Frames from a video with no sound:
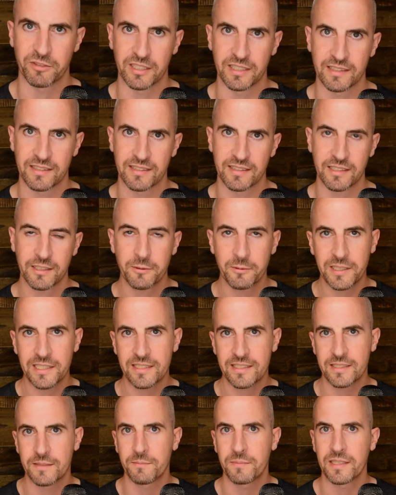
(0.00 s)
rate, and quite
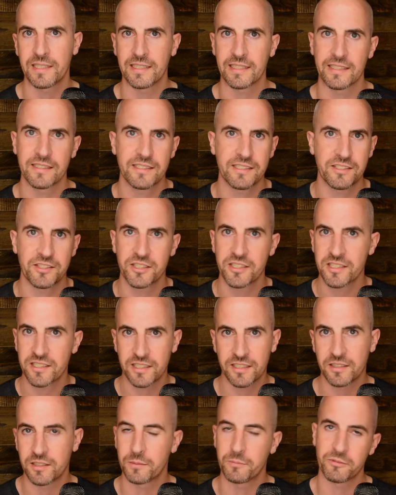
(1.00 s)
simply, it's just
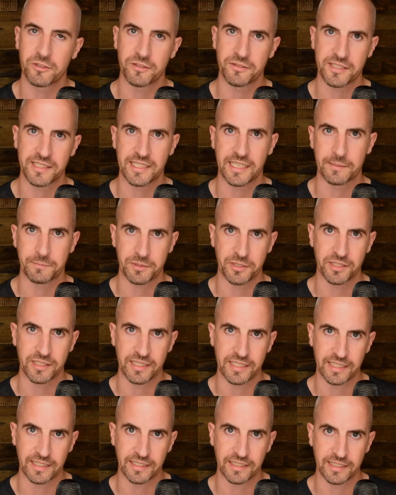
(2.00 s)
the number of steps you
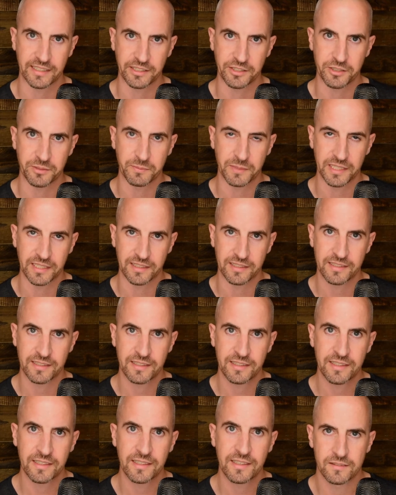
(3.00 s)
take each minute.
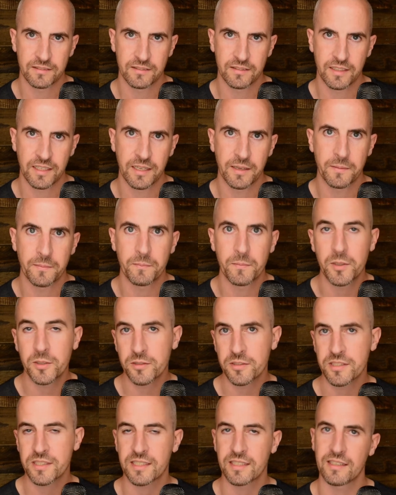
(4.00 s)

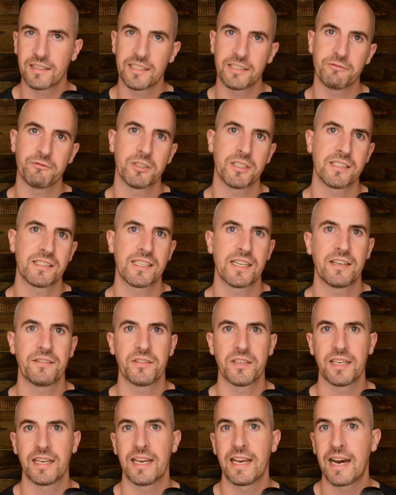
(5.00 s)
Most elite runners have
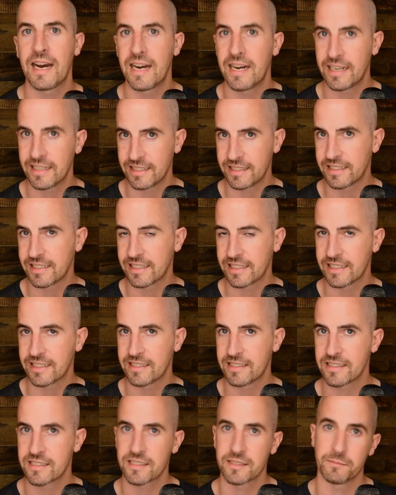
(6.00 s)
a higher
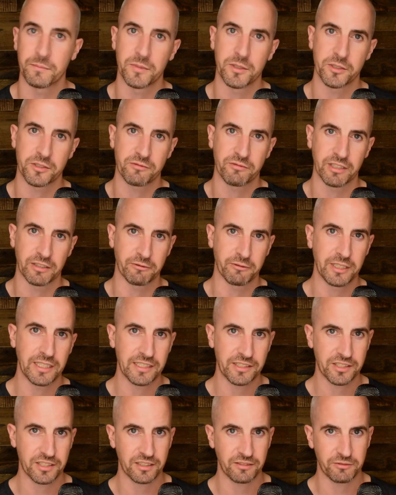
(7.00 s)
cadence than most
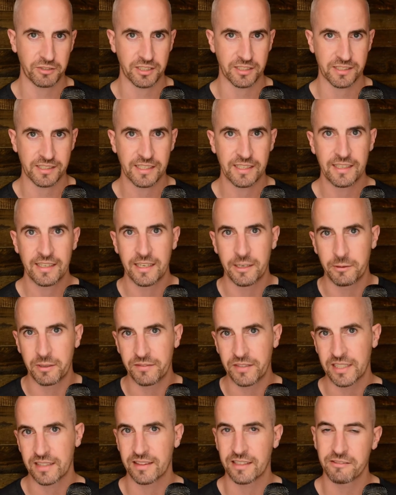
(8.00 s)
recreational runners.
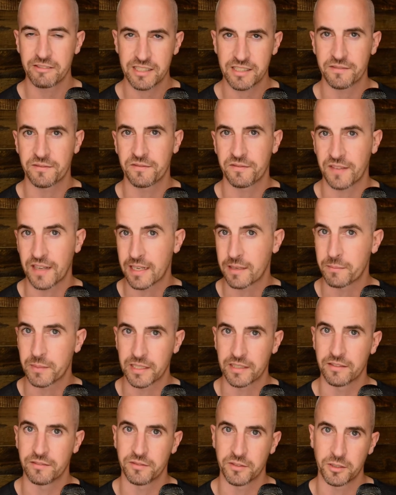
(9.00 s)
However, there is a fair
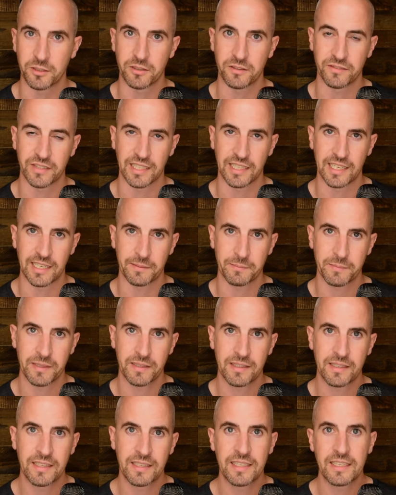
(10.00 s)
bit of overlap.
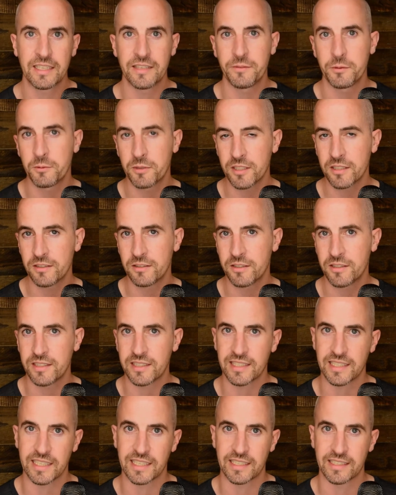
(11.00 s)
If you want to know your
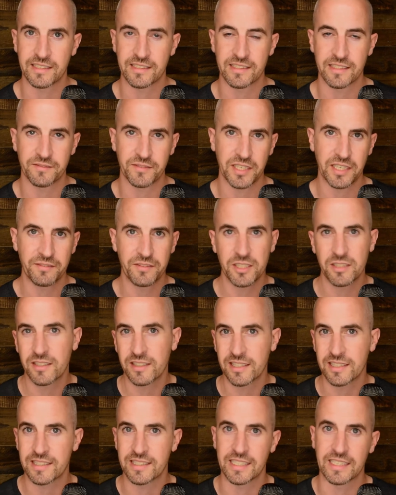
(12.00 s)
cadence, if you have a look at
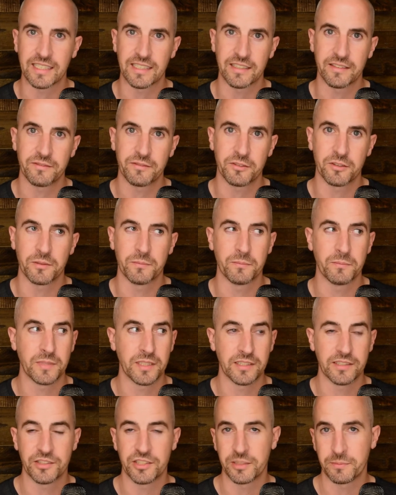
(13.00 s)
the data from
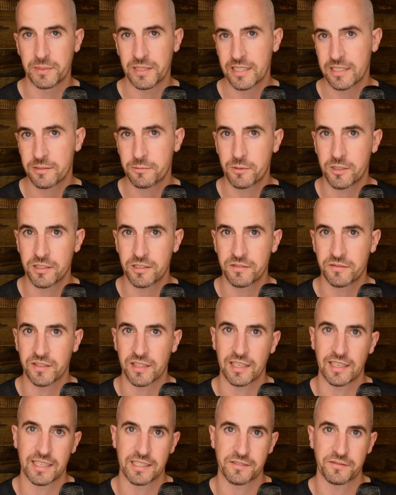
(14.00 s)
your GPS watch for
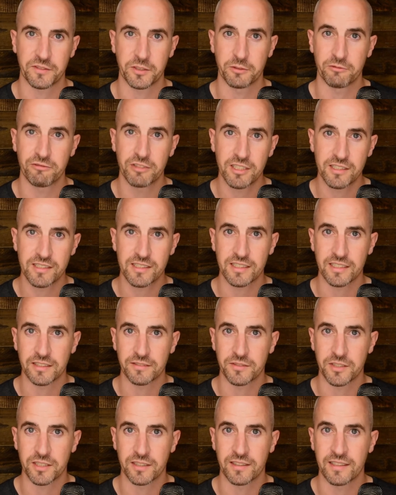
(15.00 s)
the last few runs that
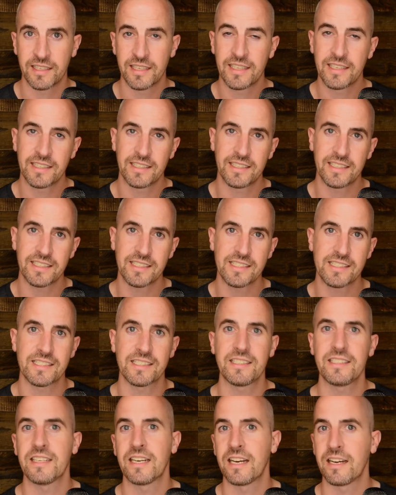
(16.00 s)
you've done, you can
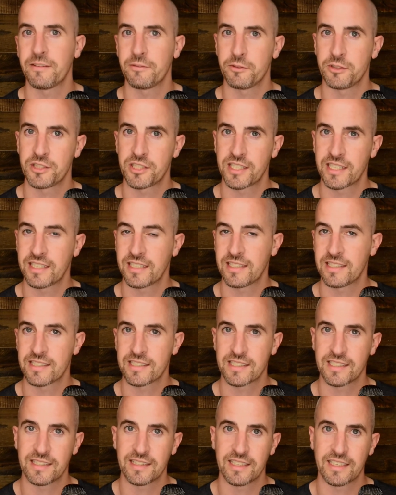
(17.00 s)
see your average
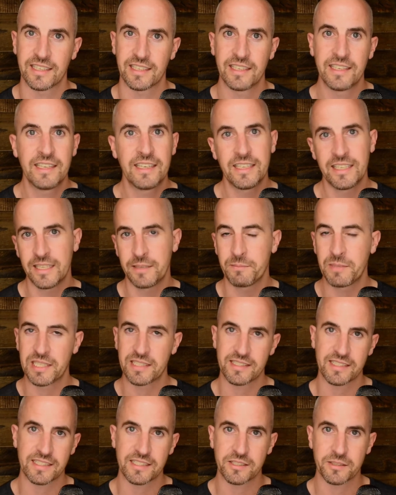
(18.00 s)
cadence in there. It
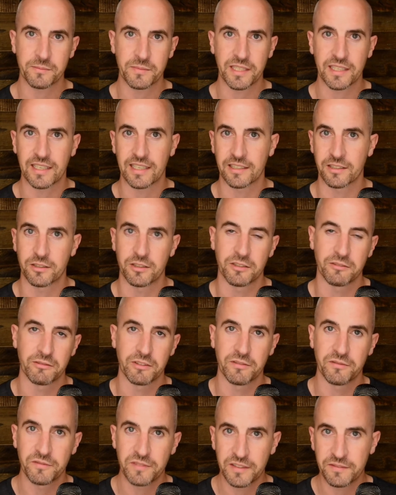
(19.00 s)
might say something like
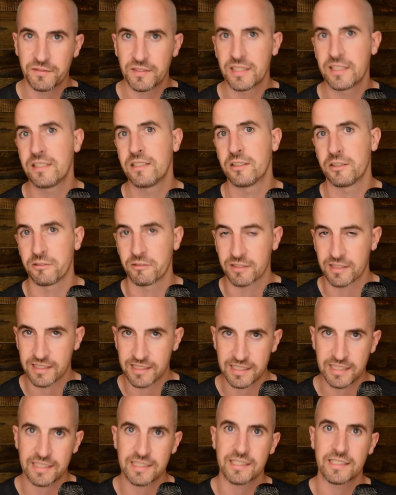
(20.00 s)
150,
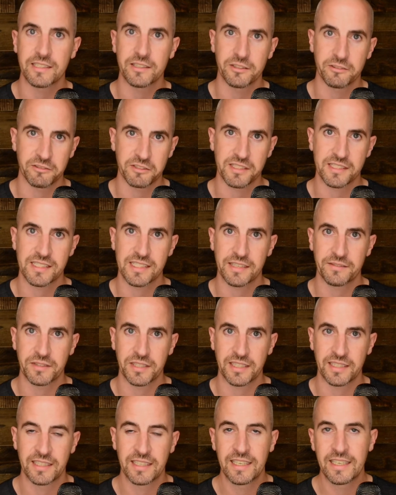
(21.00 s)
160,
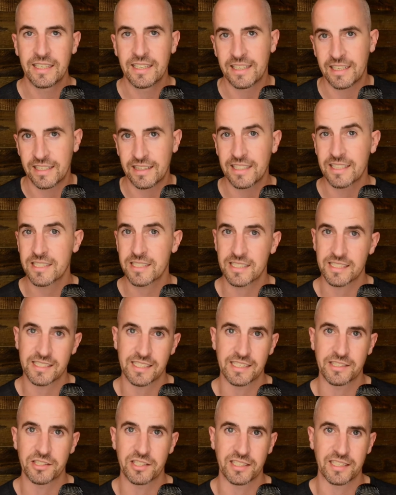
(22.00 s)
170, and that's
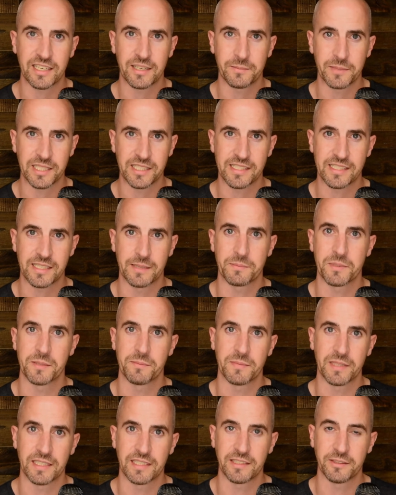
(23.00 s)
essentially how many steps a
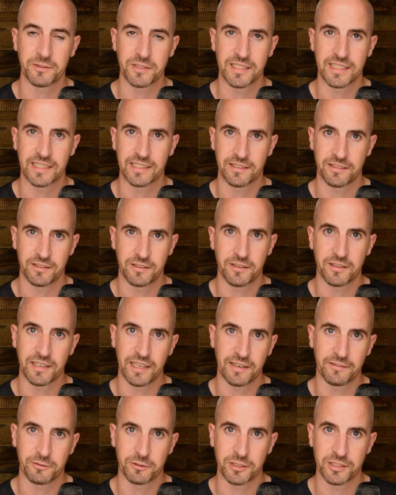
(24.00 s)
minute you take on
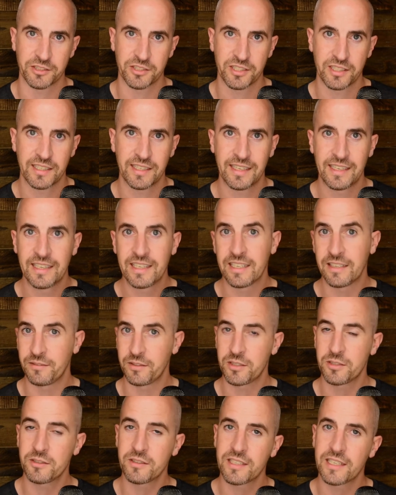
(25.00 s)
average. If
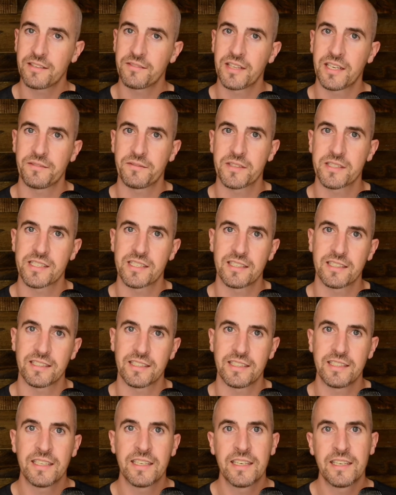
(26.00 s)
you don't have that
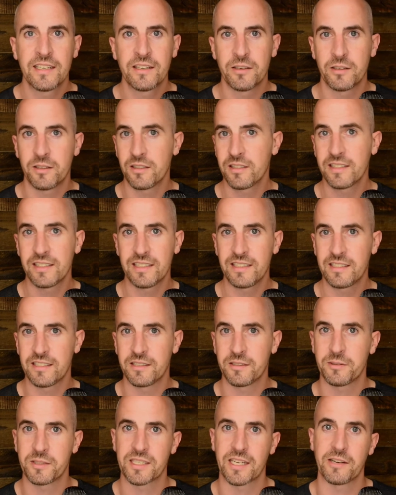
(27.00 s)
facility, all you need to
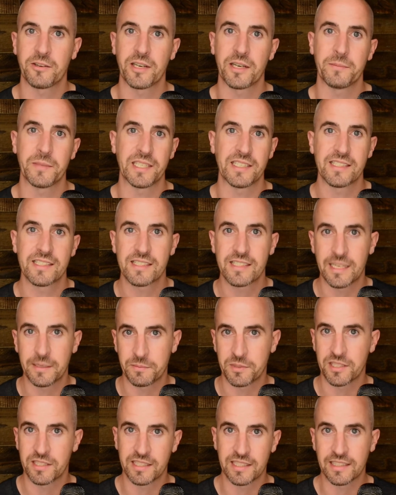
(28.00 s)
do is count how many
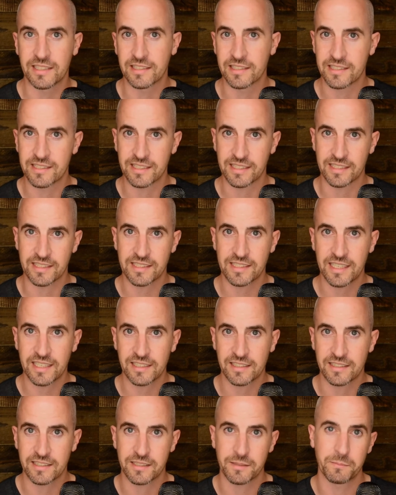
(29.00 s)
steps you take in 6
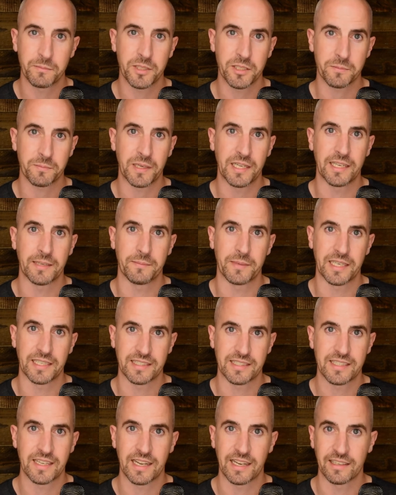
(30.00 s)
seconds and multiply by
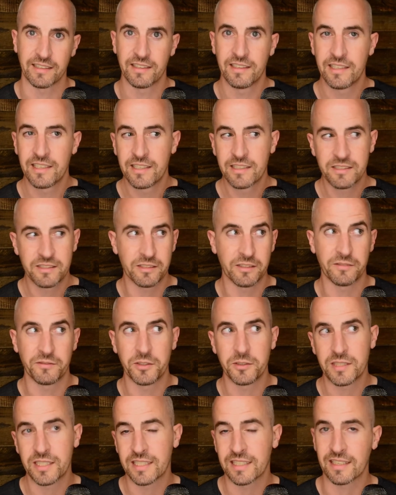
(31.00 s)
10. So if
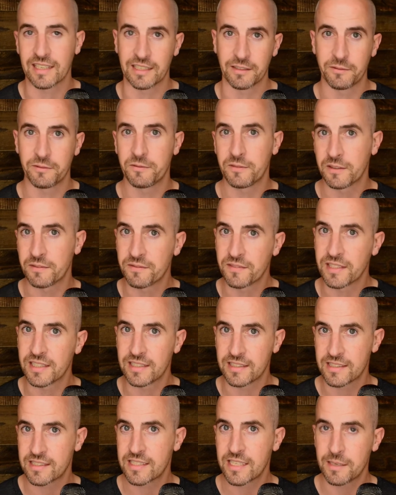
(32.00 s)
you take like
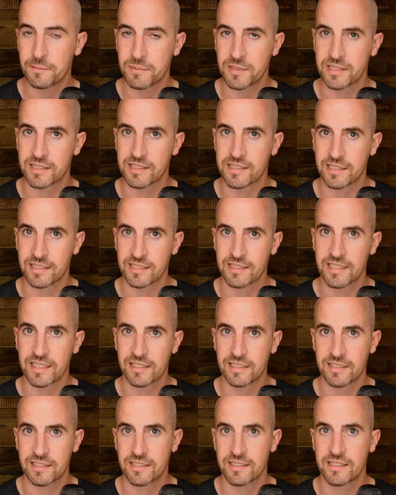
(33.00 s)
15 steps in 6
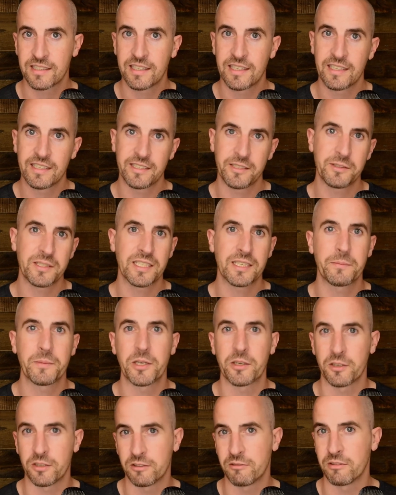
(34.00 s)
seconds, you take
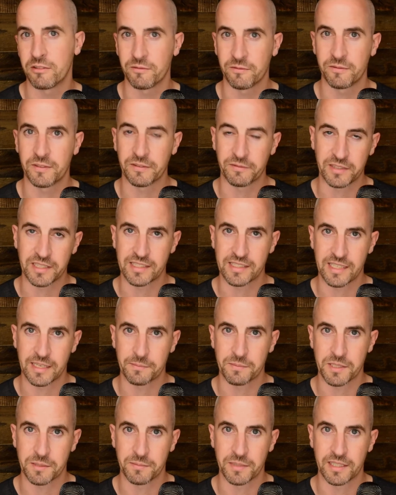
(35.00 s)
about 150
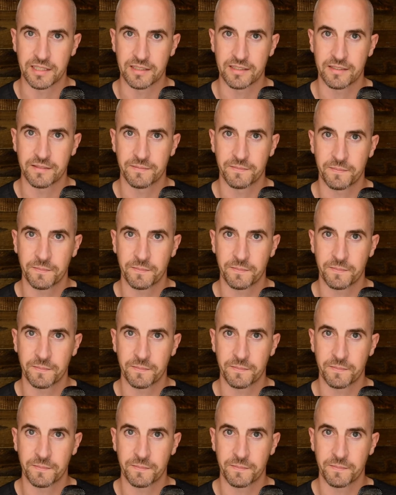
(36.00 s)
steps a minute.